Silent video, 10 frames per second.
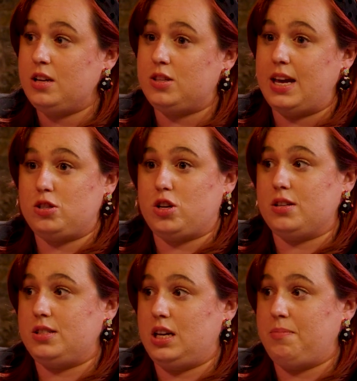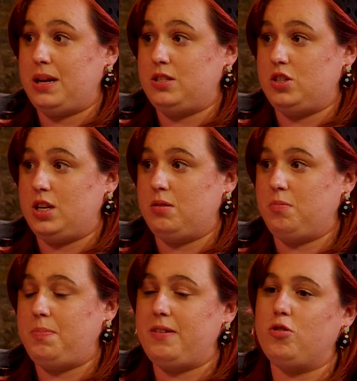they start seeing messaging.
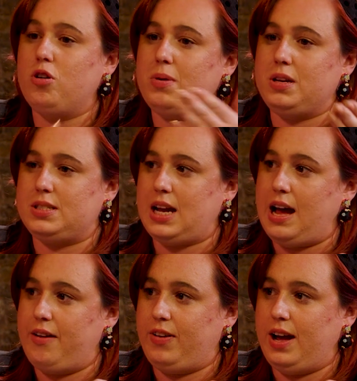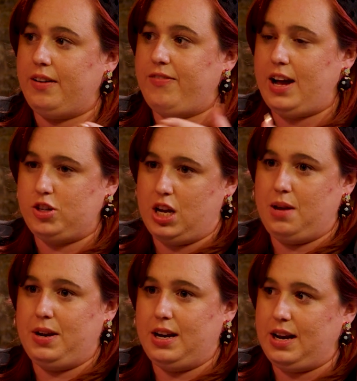Before we used to have like fat
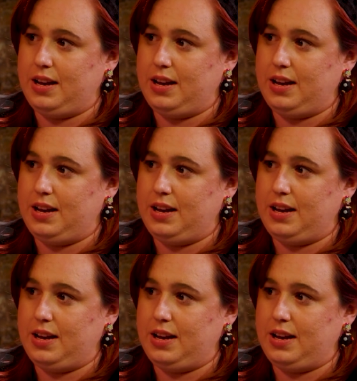shaming,